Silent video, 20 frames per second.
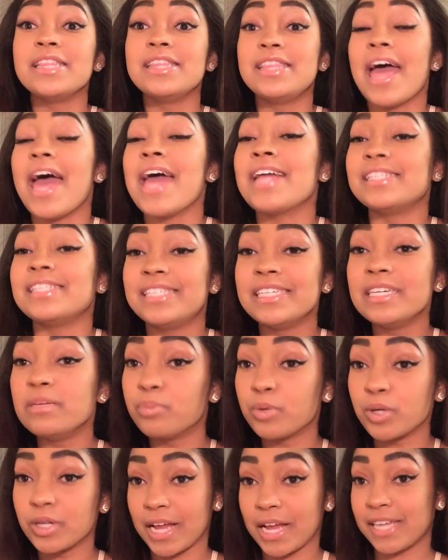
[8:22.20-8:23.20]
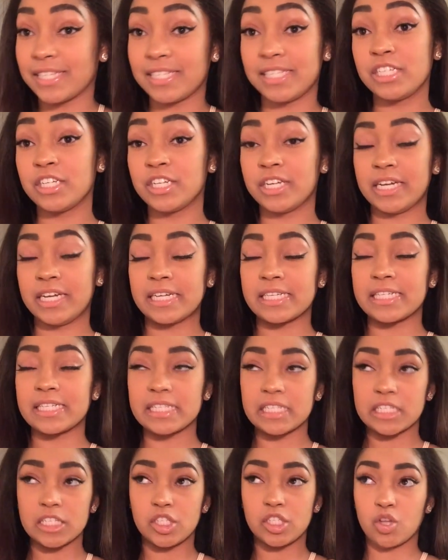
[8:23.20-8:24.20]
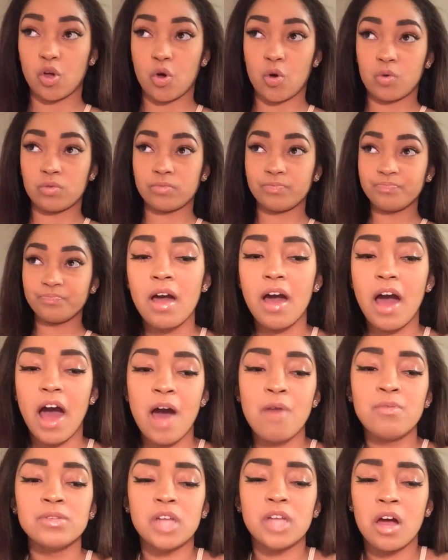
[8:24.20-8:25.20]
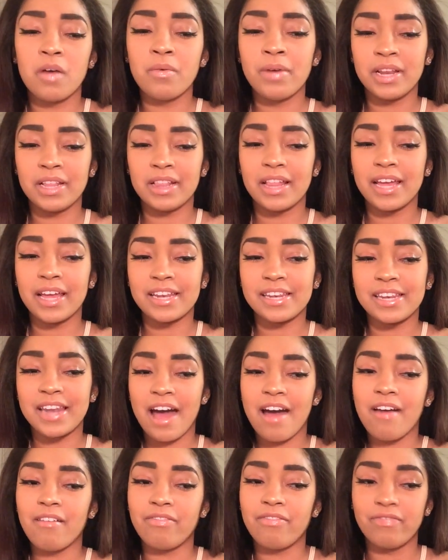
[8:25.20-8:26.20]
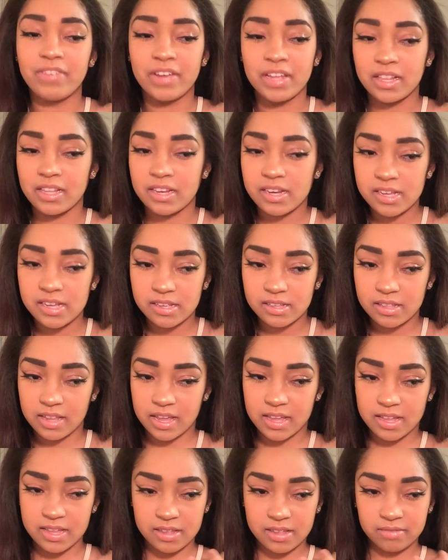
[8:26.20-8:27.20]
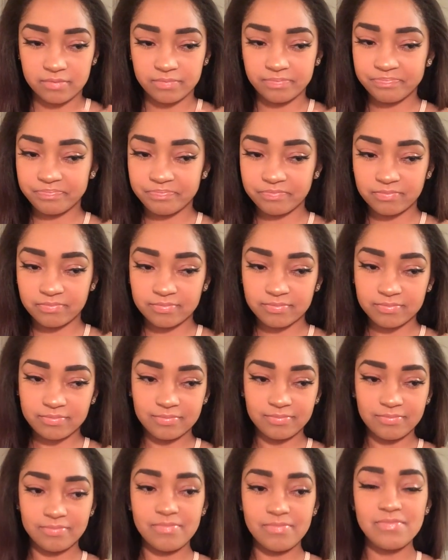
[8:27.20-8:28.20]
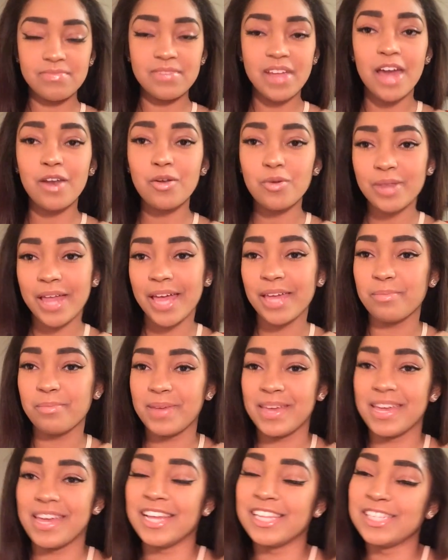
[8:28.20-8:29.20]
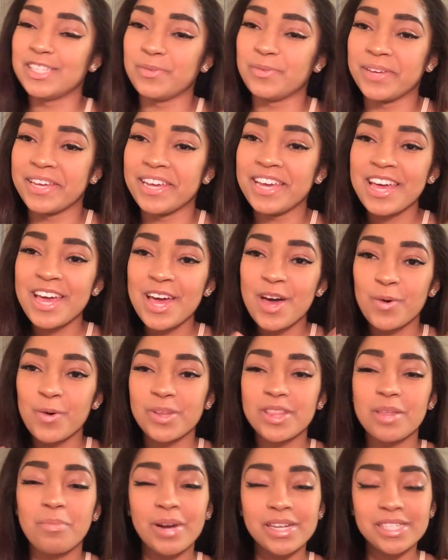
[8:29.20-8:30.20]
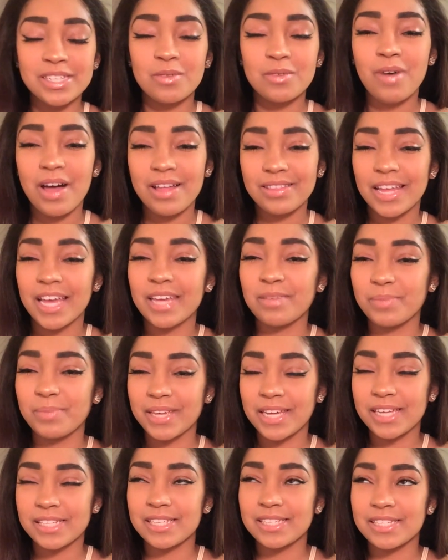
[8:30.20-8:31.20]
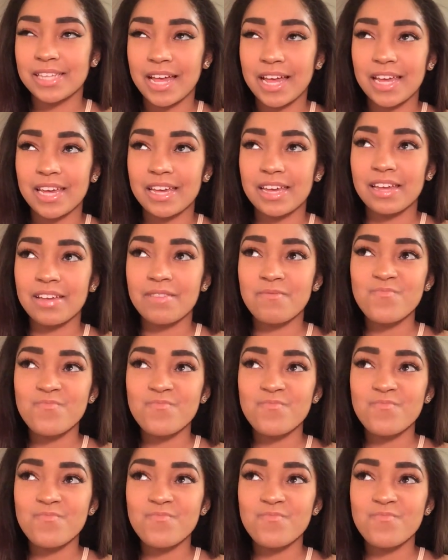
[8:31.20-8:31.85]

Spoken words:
that deep or that serious. So I was already like not feeling it. Like, I don't like being into it with the person who I like. Because it's like,